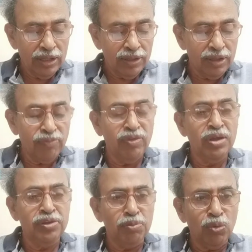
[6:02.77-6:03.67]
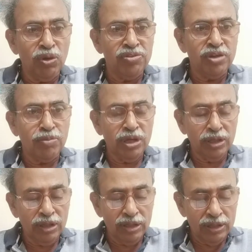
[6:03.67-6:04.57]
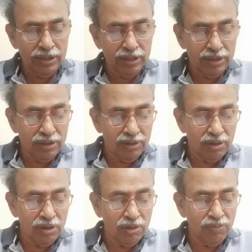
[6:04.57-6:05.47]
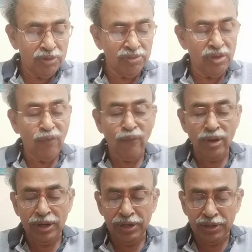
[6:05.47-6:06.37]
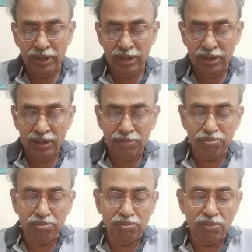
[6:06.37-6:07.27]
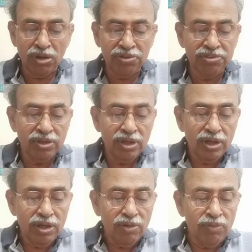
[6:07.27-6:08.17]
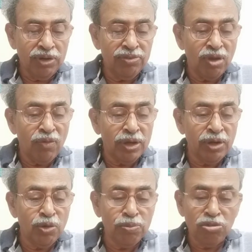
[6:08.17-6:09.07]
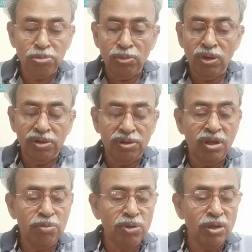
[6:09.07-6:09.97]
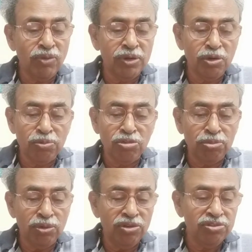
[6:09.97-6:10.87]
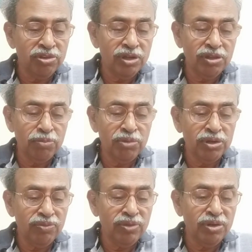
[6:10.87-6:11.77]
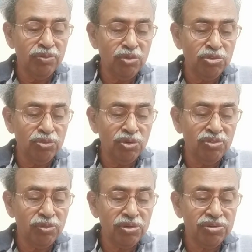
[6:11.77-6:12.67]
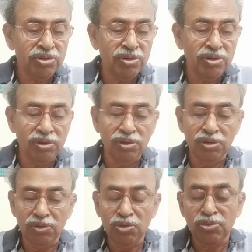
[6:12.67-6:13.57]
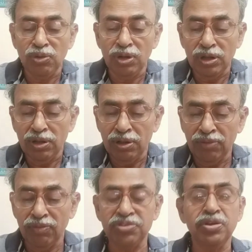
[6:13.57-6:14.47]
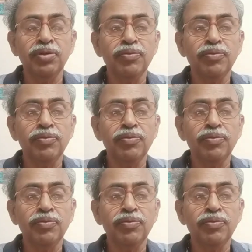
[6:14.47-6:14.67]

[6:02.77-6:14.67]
Then where the mole is coming, what is equivalent mass, what is Avogadro principle. Normally Avogadro principle is nothing but a very useful information, useful equation.